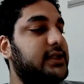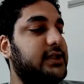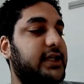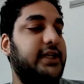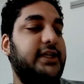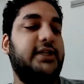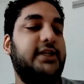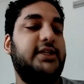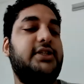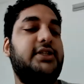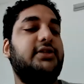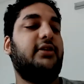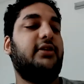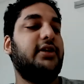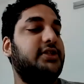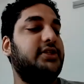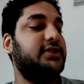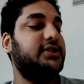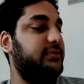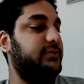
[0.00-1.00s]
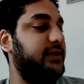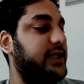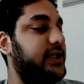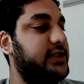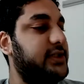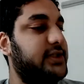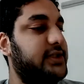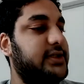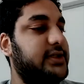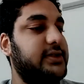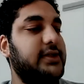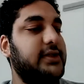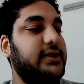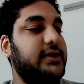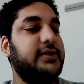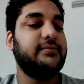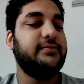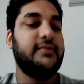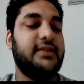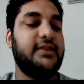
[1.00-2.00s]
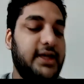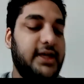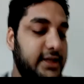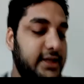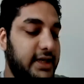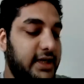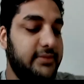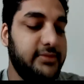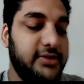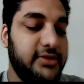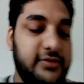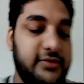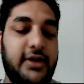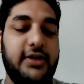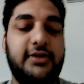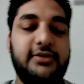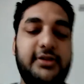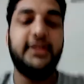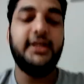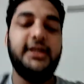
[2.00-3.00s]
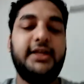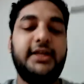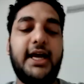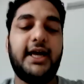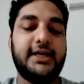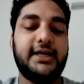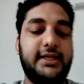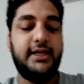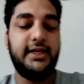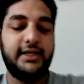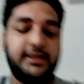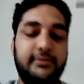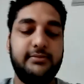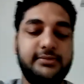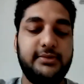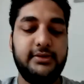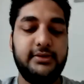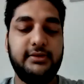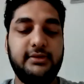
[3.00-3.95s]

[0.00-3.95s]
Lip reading: in his short speech. Then I move on to the tag team,